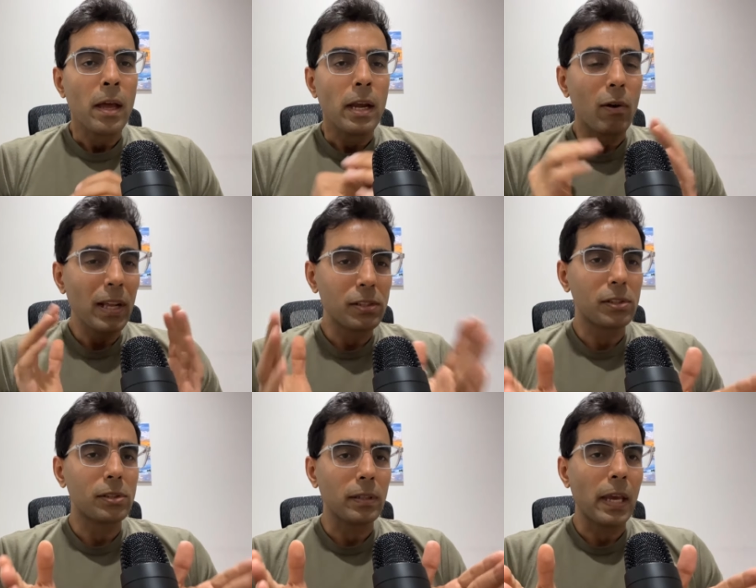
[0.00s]
Now
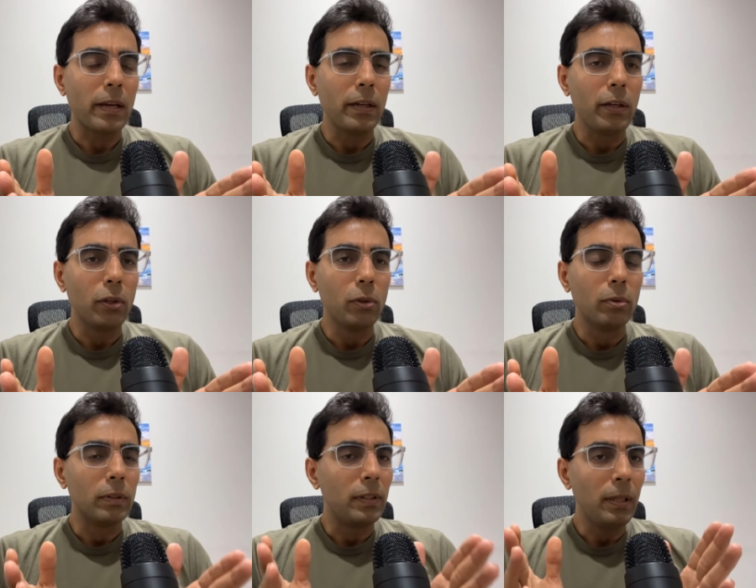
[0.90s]
let's get
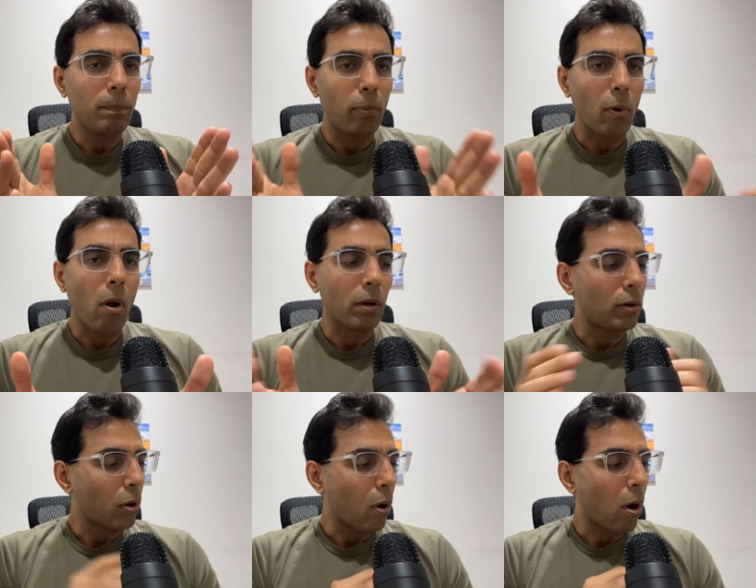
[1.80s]
into the
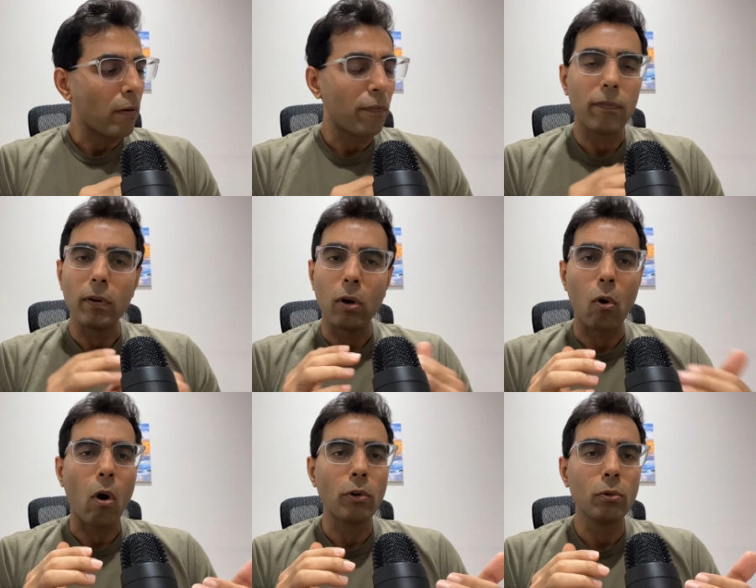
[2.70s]
plot of
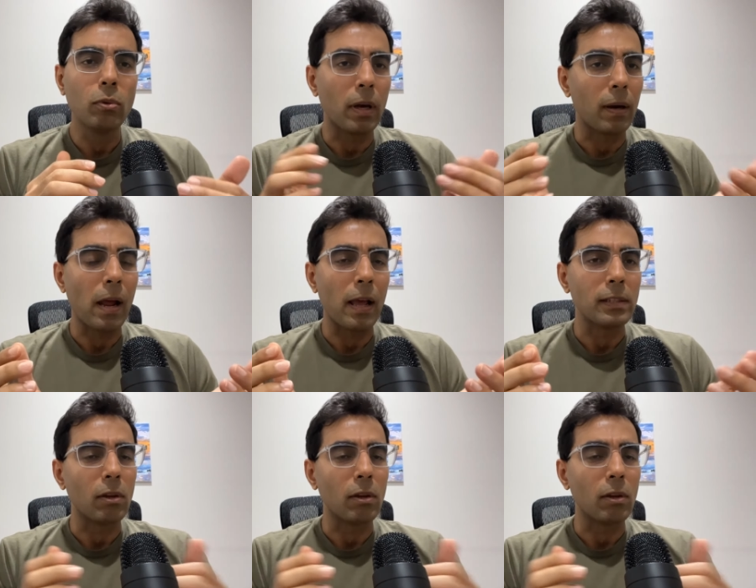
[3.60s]
Rautu Ka Raaz.